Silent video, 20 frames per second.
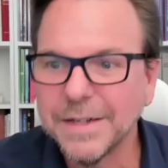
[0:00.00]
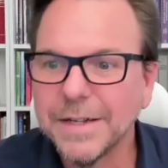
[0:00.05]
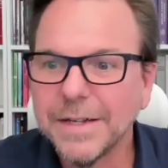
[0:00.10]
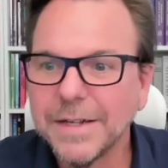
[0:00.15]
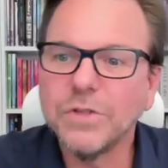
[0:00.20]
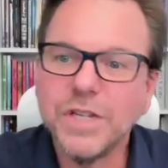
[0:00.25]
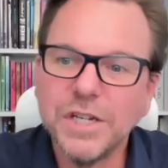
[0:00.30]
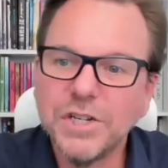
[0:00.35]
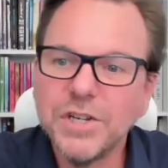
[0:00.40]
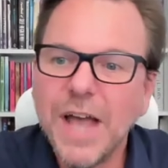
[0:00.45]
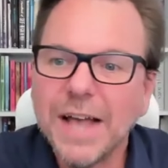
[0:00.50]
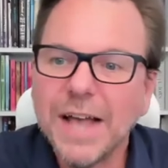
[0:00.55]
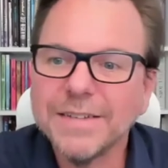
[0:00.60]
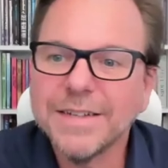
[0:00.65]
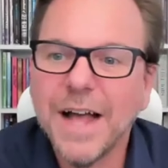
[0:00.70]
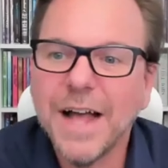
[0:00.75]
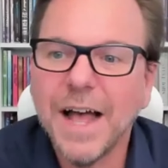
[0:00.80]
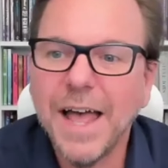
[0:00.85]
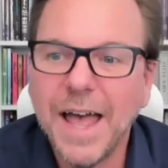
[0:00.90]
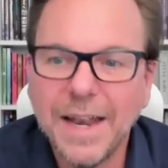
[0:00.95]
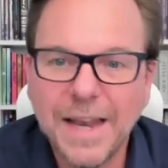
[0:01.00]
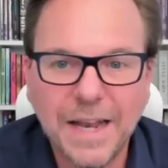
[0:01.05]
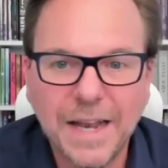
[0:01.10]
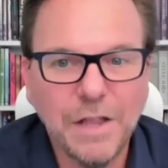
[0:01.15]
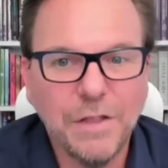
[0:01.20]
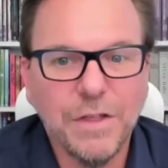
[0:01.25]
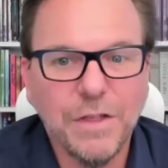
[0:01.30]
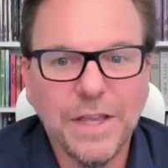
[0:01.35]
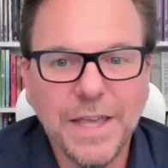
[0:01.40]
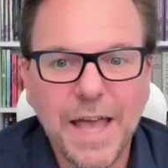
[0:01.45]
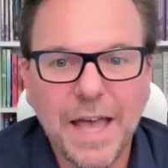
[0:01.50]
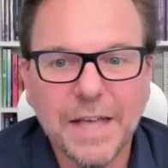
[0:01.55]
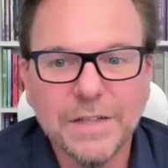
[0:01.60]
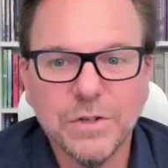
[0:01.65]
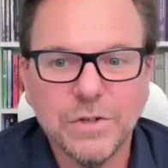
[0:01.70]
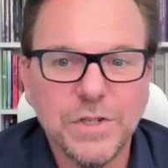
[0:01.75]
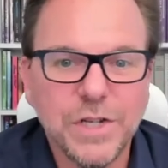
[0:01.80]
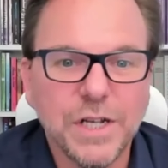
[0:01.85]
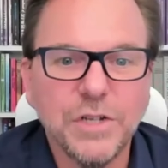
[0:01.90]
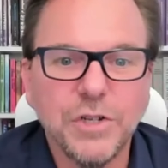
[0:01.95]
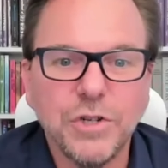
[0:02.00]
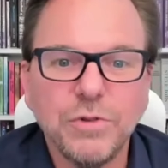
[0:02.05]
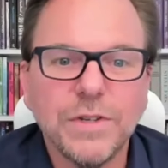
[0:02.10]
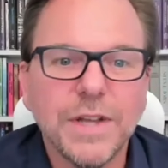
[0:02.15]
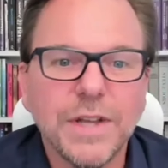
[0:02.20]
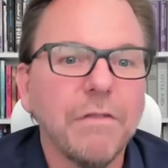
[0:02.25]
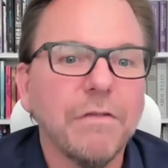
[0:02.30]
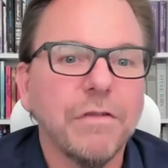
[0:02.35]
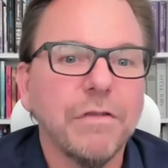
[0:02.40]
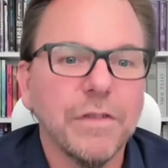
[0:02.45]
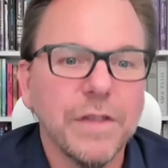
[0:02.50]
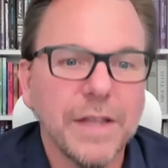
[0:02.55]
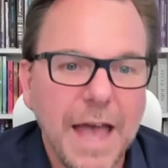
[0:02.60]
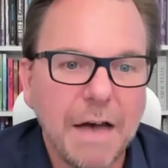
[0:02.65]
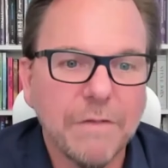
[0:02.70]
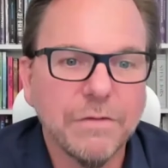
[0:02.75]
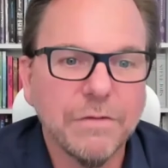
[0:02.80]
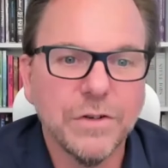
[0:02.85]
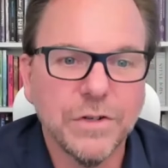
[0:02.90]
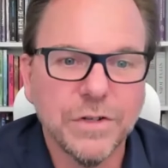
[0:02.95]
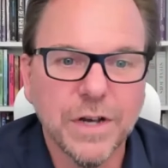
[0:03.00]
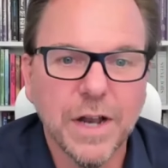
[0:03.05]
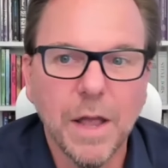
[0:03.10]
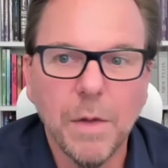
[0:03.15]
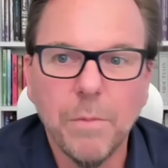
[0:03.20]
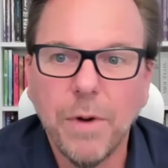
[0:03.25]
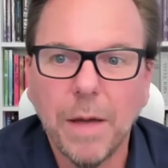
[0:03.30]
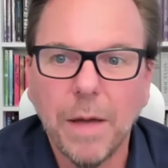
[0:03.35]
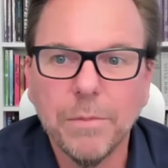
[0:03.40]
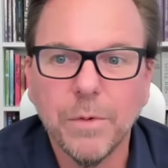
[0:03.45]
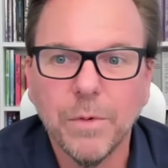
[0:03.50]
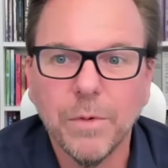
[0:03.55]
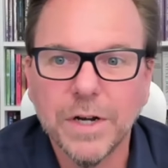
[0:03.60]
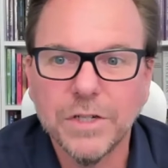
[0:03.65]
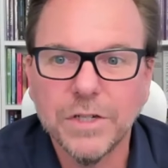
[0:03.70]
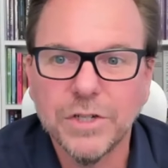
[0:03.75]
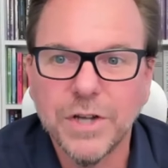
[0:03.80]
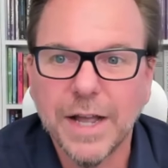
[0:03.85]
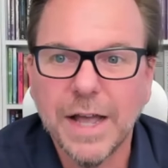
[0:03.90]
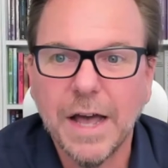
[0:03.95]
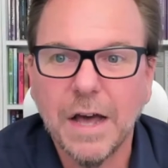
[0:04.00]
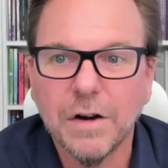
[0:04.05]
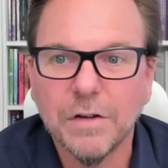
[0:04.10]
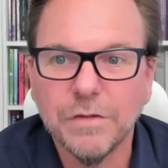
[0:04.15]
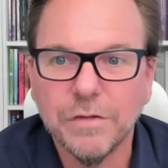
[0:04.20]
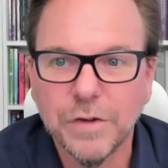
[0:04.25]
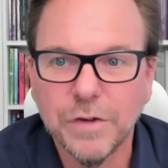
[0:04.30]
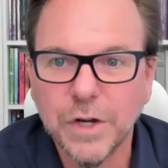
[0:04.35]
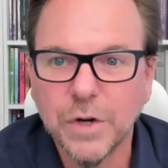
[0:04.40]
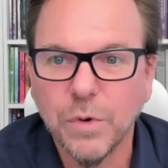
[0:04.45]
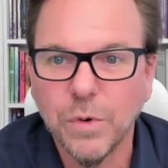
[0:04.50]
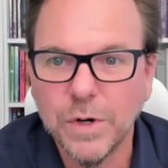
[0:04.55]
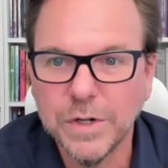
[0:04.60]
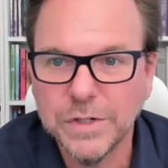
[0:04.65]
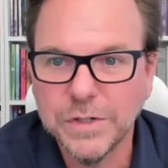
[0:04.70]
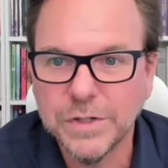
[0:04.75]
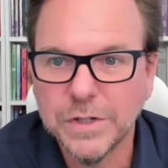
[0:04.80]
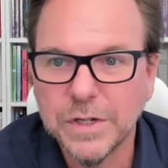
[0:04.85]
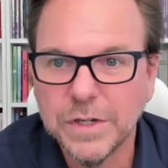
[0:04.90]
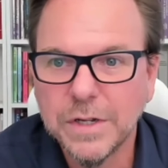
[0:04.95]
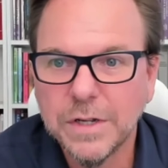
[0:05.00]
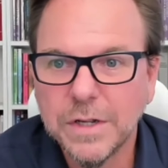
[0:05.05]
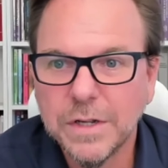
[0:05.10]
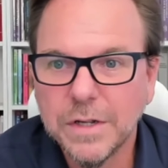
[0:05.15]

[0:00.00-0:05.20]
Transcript: So Tish has not had anything yet. So Tish, you definitely after tonight probably want to check out our free course